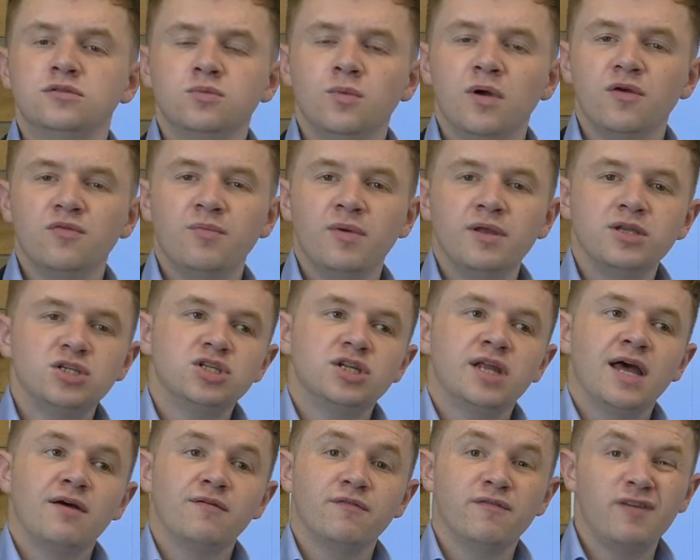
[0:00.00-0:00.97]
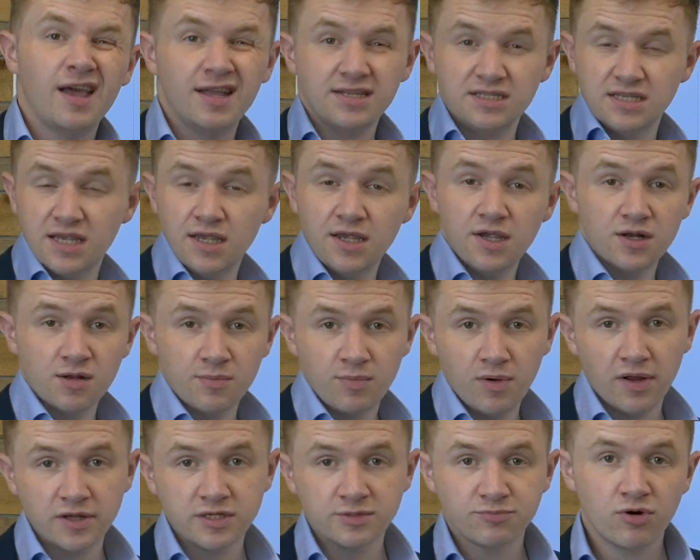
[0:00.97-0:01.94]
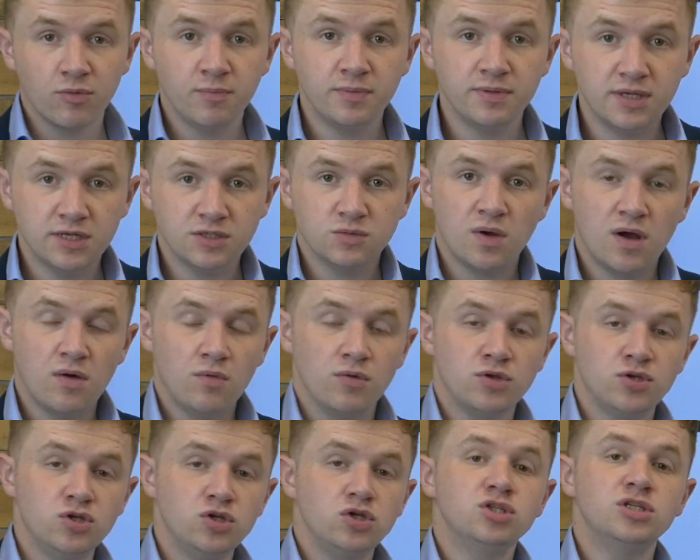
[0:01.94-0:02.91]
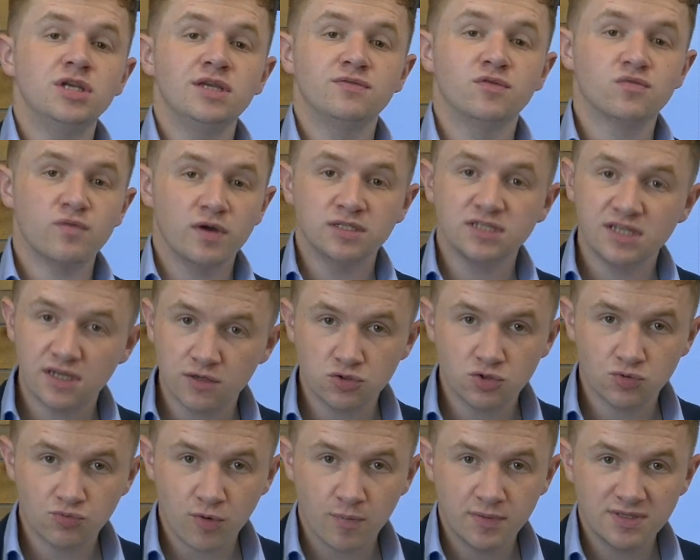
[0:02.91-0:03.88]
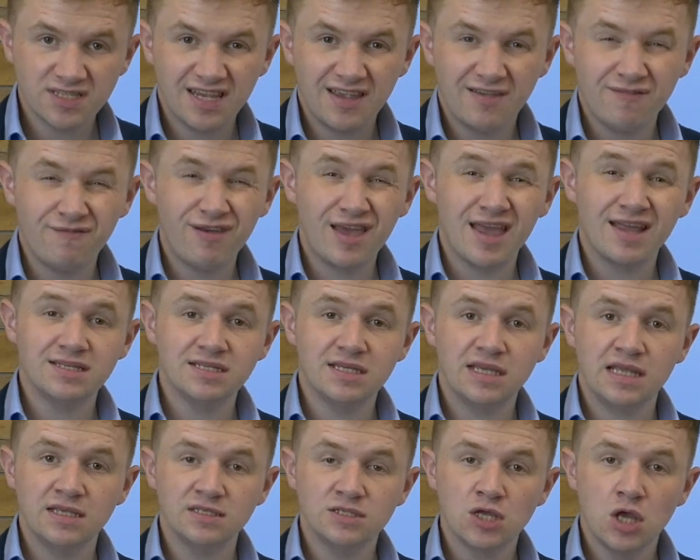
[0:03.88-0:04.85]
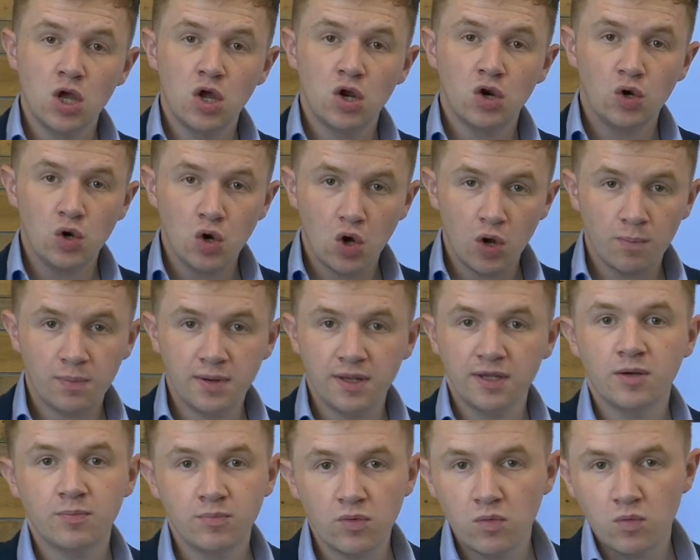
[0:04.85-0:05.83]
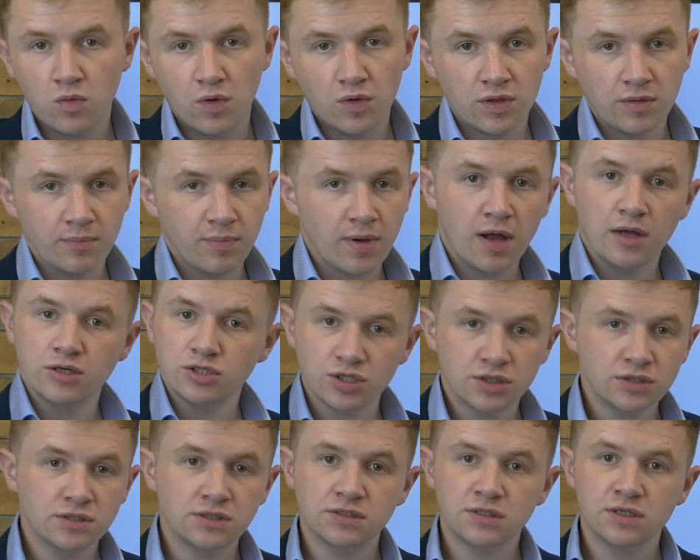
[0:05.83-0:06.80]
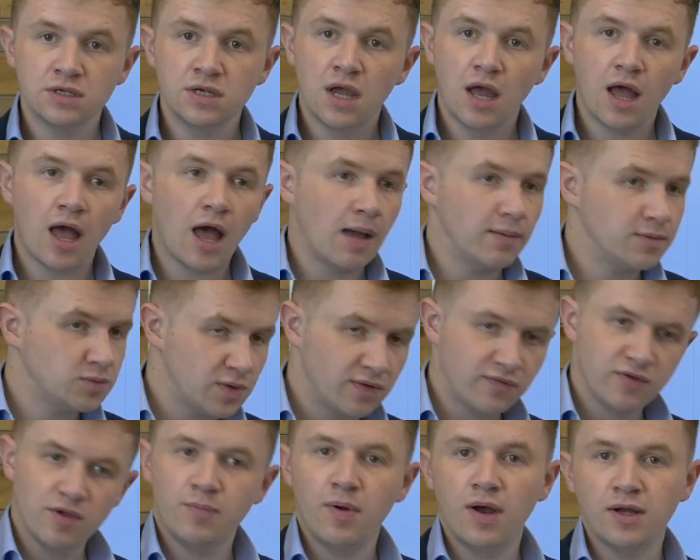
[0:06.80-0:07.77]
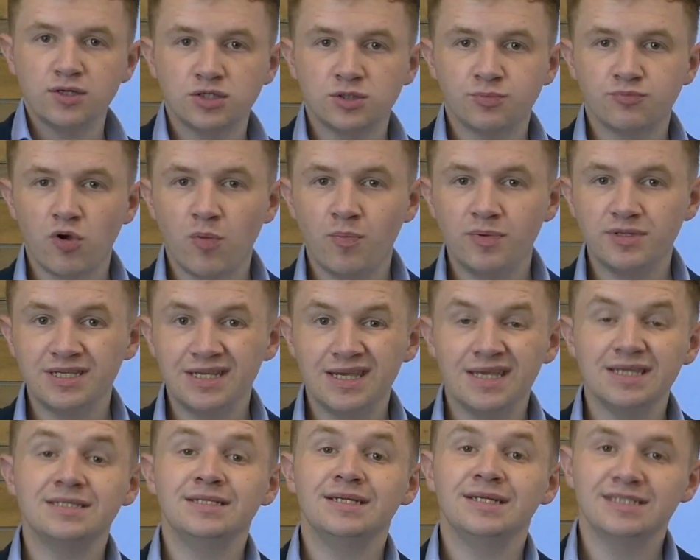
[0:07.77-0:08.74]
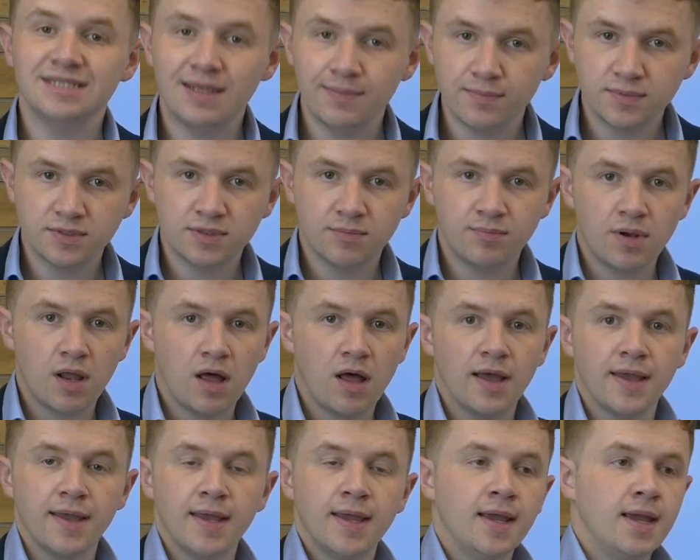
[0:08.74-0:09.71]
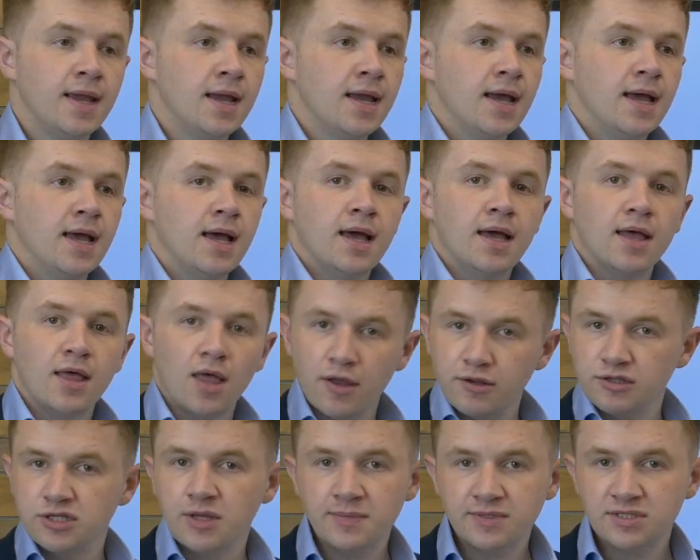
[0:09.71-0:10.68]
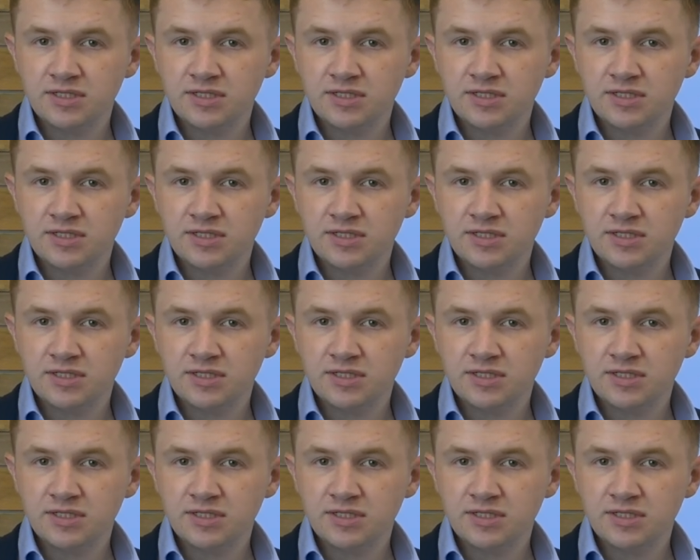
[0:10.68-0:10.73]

worth mentioning how VAT can apply to property as well. Usually for residential property, VAT is not applicable on the purchase. So whenever you purchase property, it's an exempt supply. Only time this is